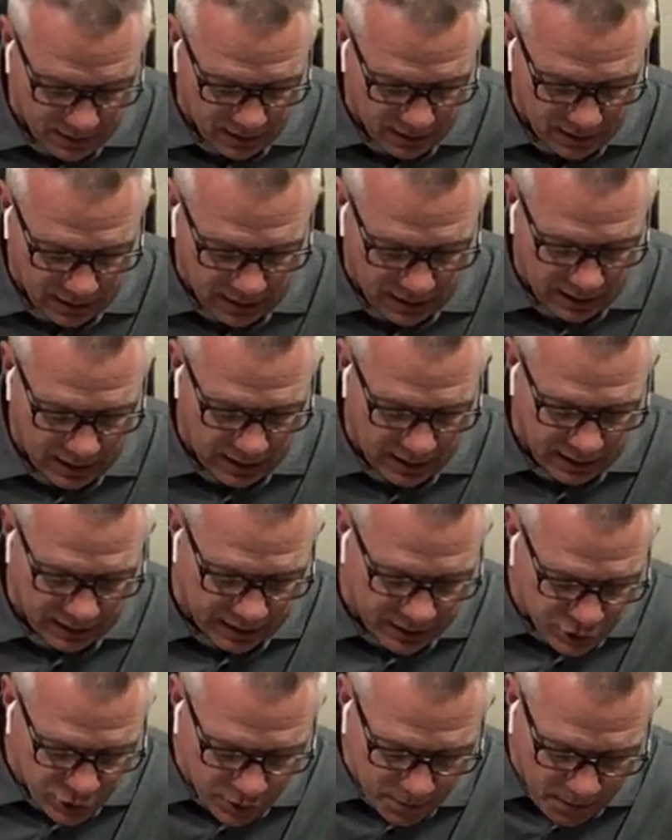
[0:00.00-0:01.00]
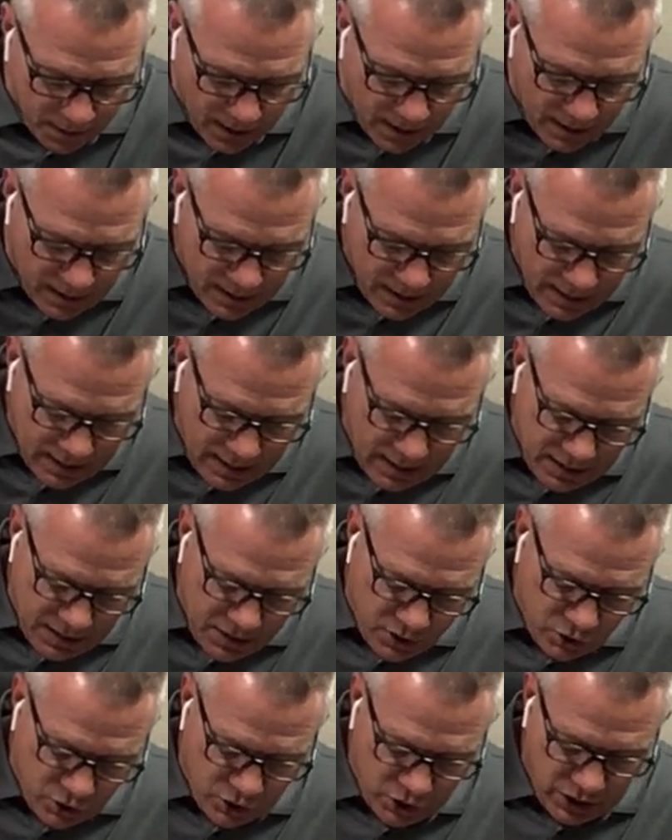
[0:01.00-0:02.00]
uh, Elisheba.
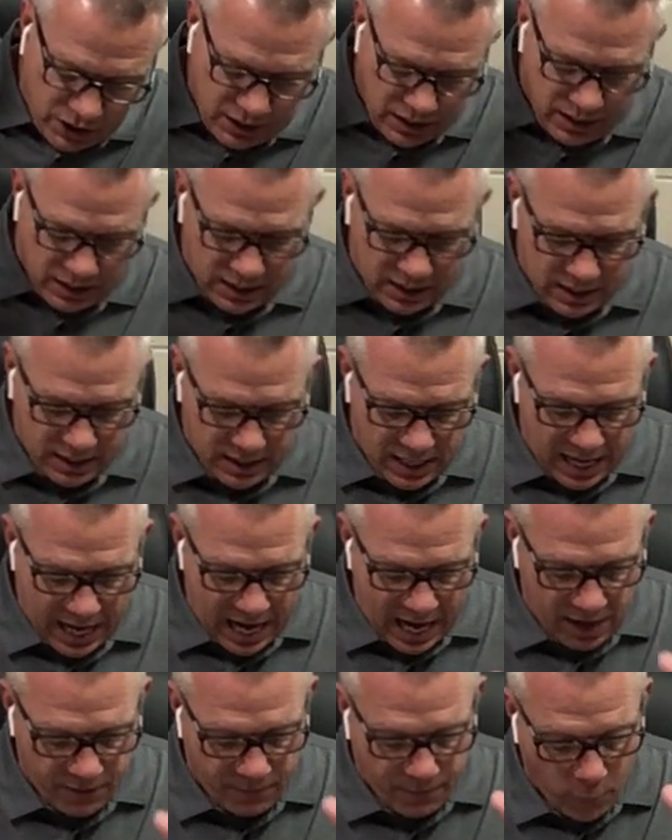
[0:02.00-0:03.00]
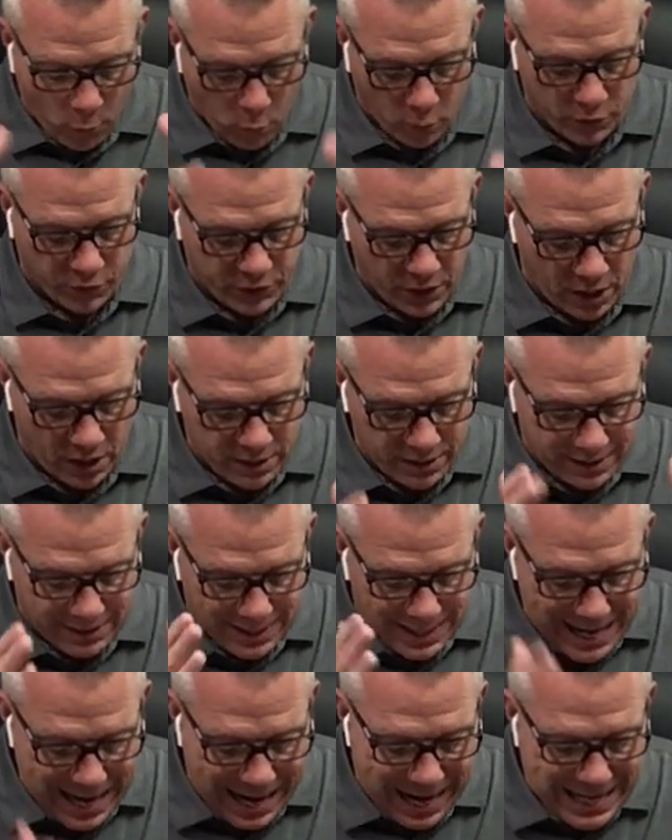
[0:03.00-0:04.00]
She, they had four sons,
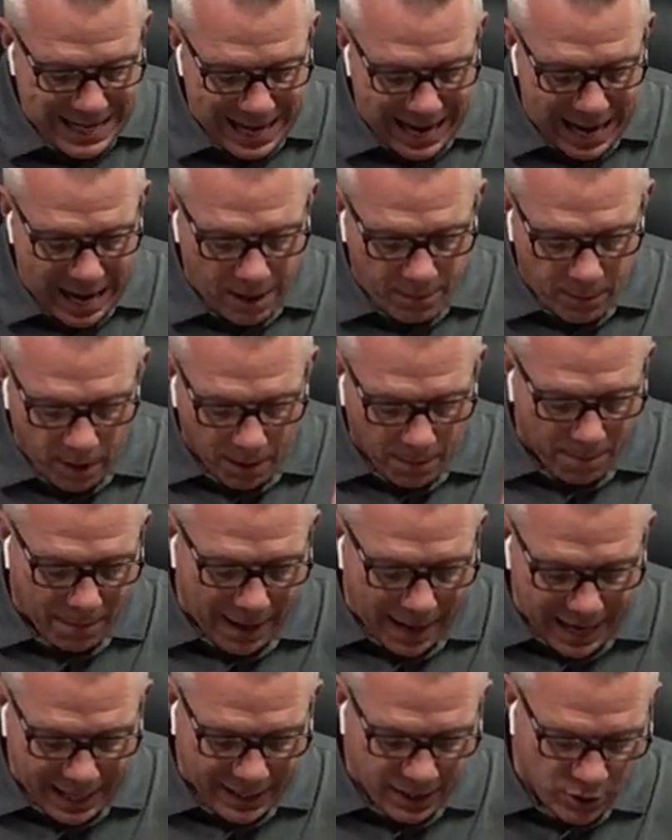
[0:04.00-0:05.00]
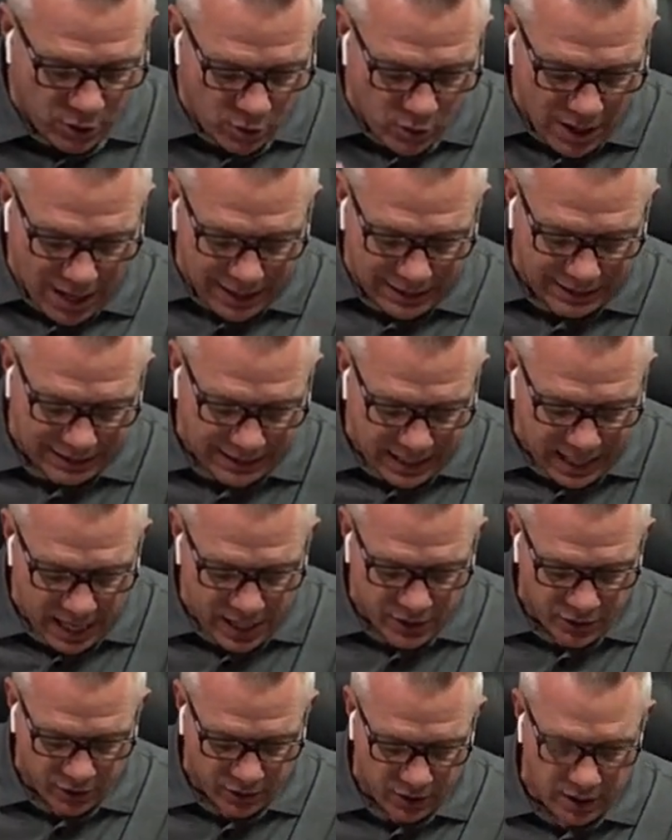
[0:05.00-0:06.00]
Nadab, Abihu,
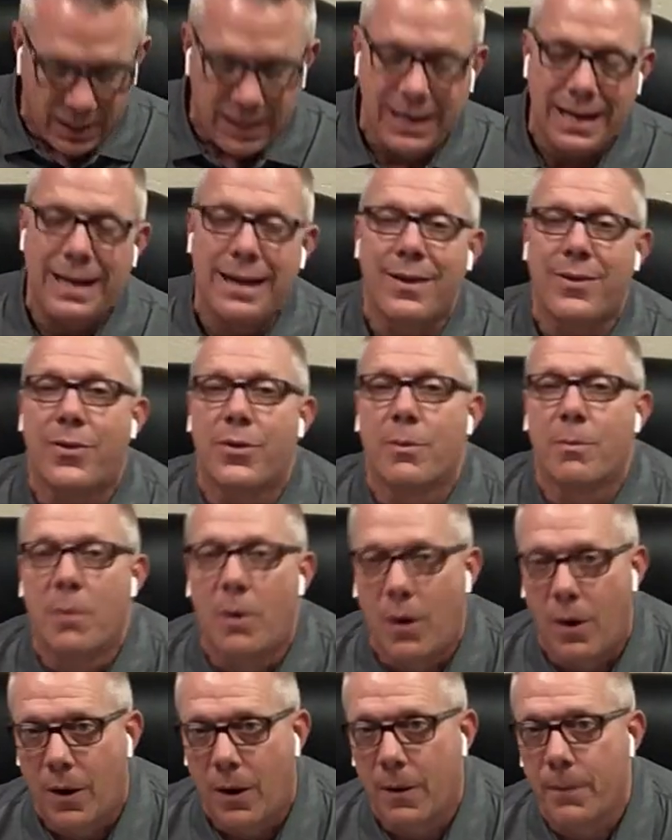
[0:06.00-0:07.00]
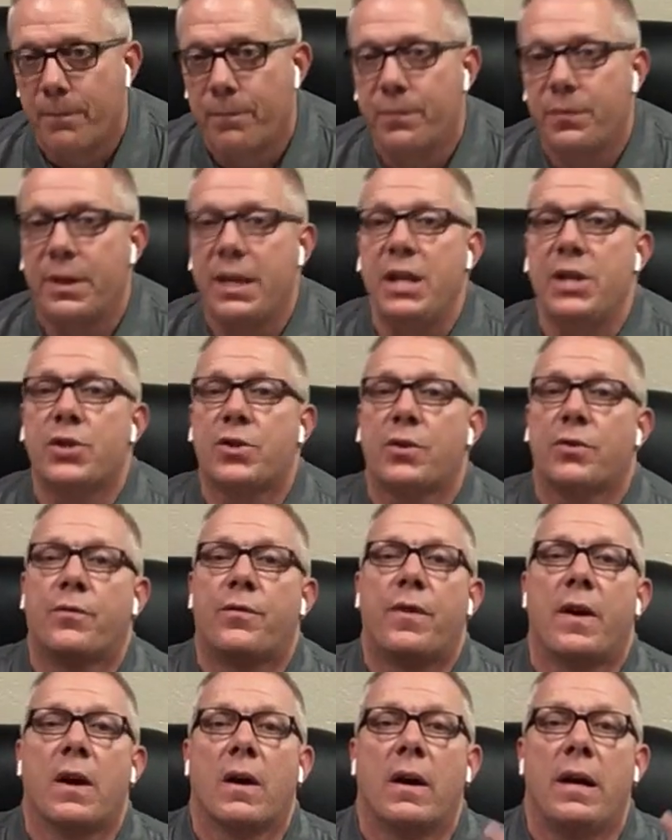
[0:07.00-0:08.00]
Eleazar, and Ithamar. These are
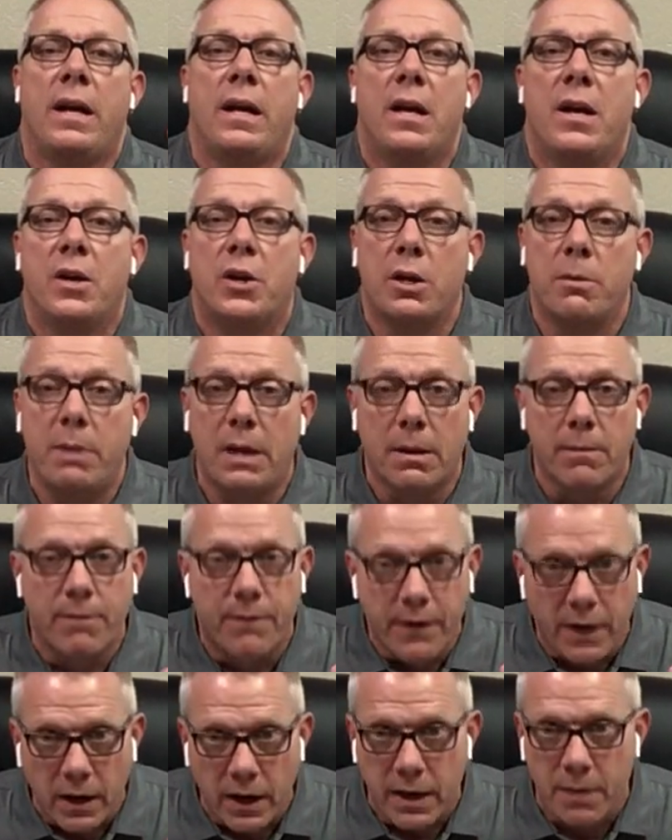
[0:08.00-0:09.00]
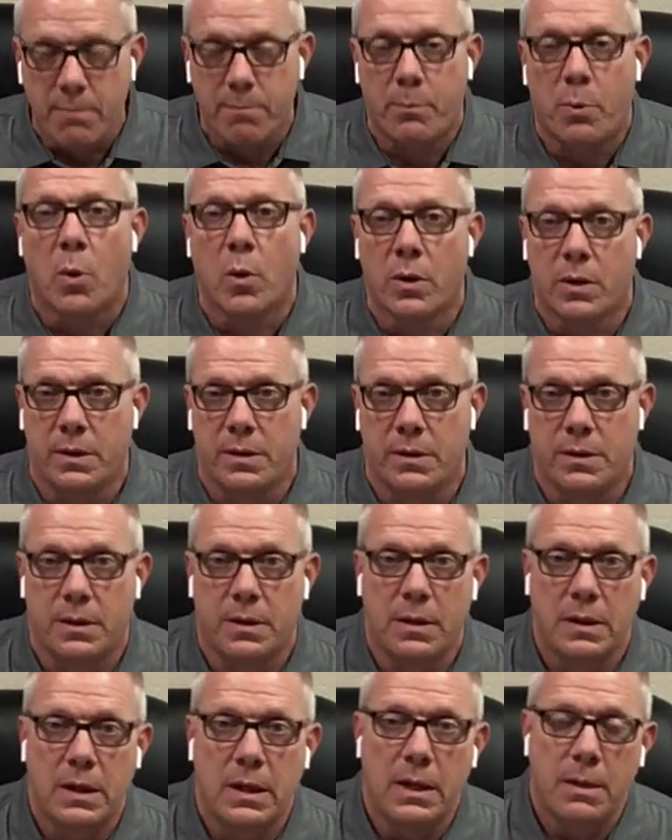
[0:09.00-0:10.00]
very going to become very important
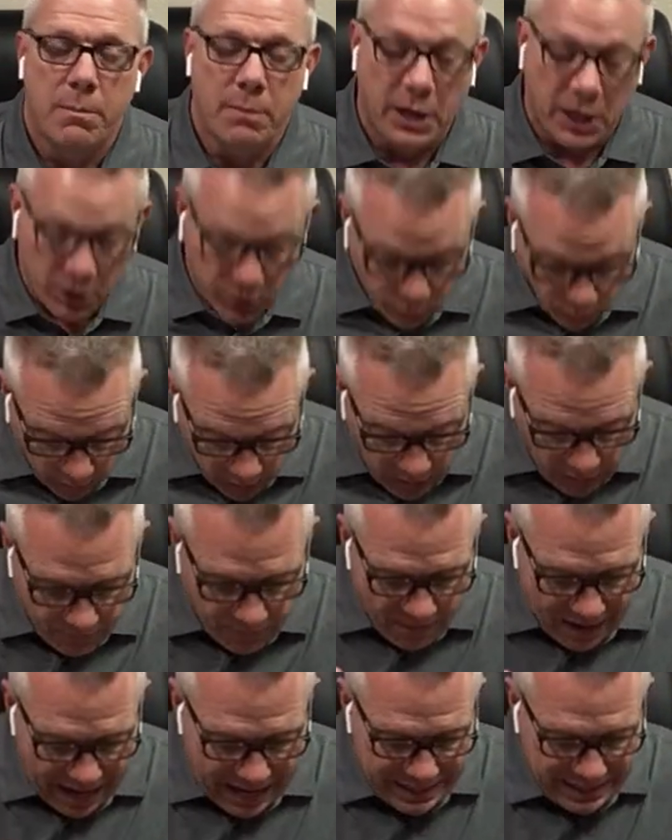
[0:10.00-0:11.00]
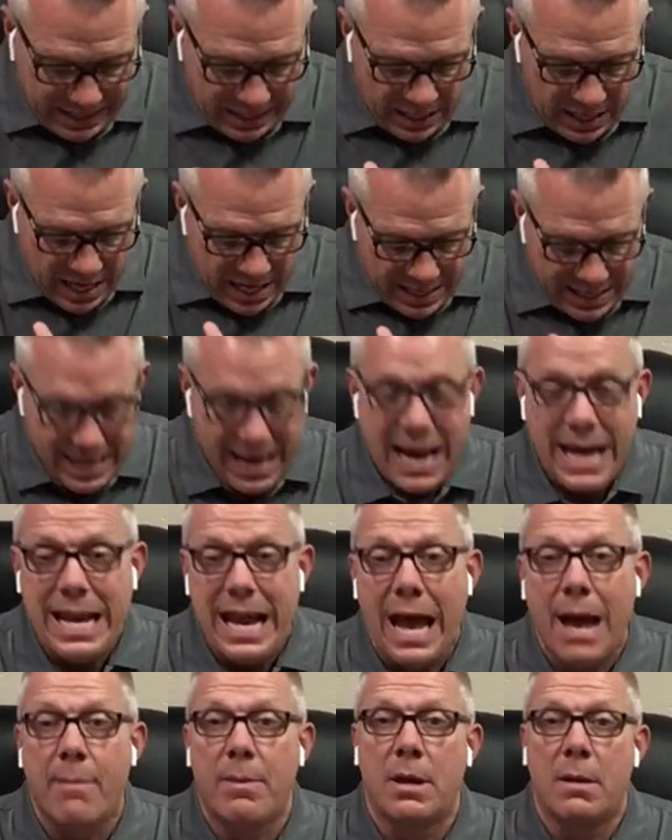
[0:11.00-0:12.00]
because we're going to find that
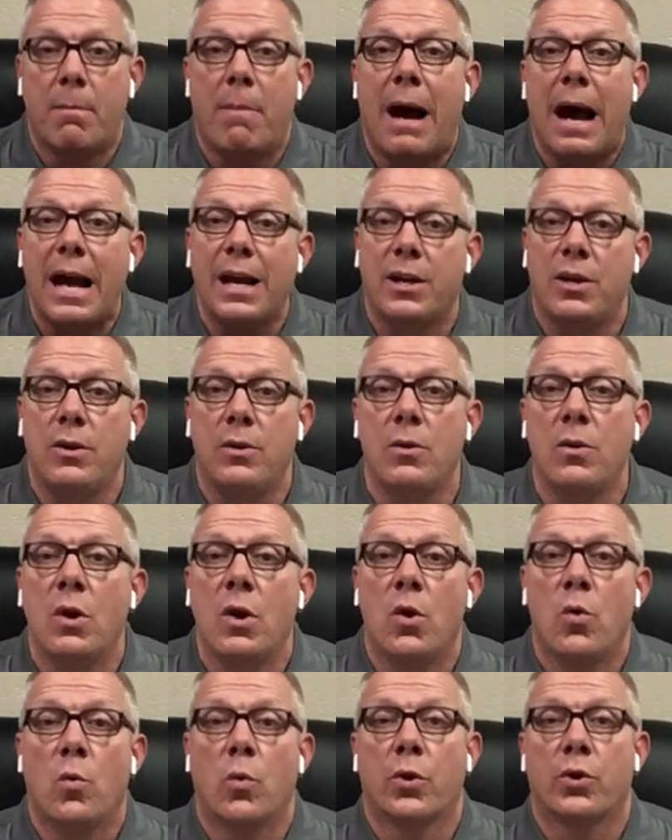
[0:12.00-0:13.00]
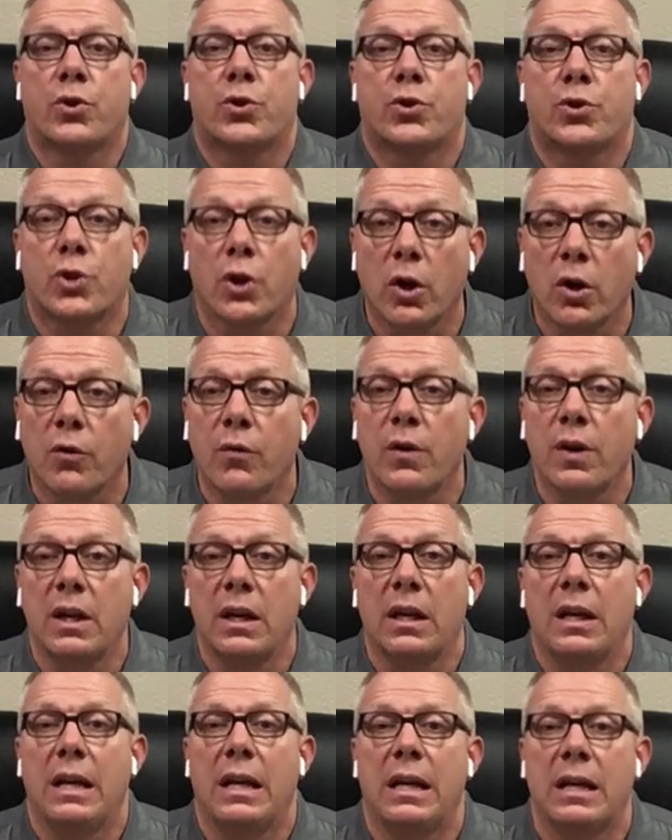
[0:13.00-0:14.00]
Nadab and Abihu were
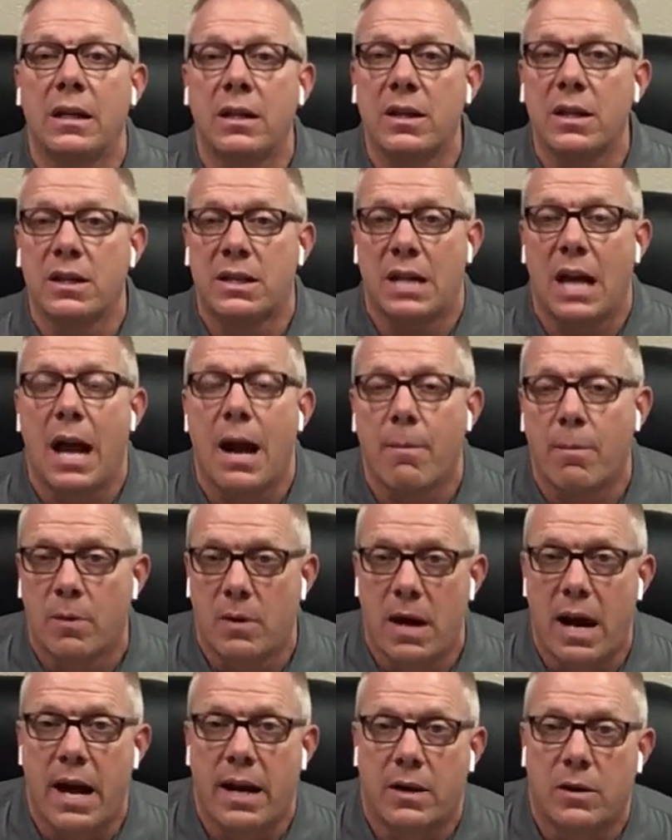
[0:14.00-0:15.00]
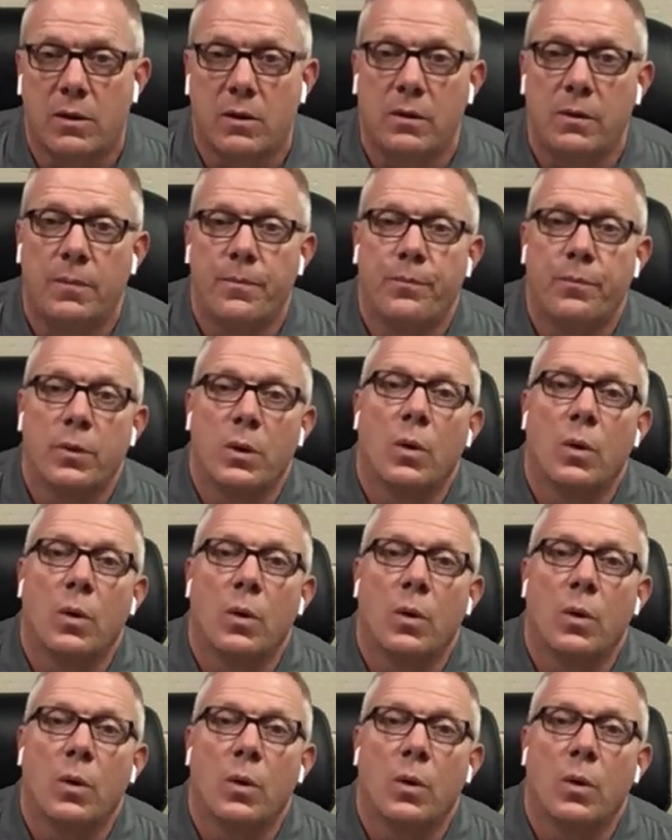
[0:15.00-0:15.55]
serving in the tabernacle